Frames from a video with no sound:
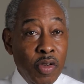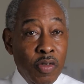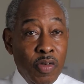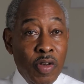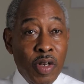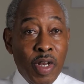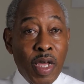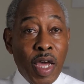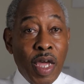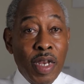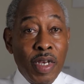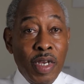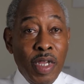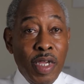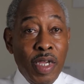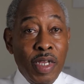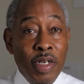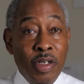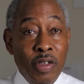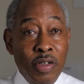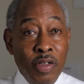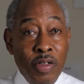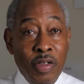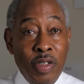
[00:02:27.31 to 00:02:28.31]
you do not
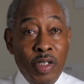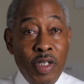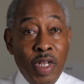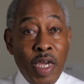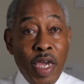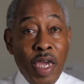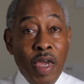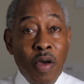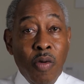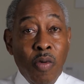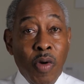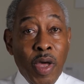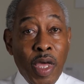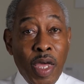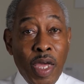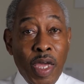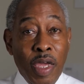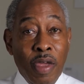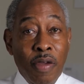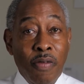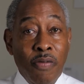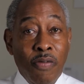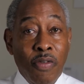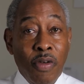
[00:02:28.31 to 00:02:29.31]
need to stay
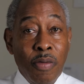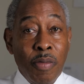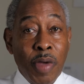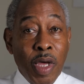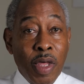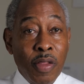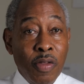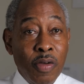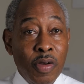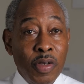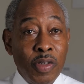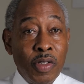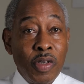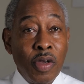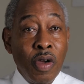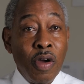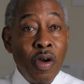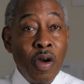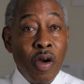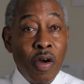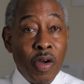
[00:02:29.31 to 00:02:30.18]
away from others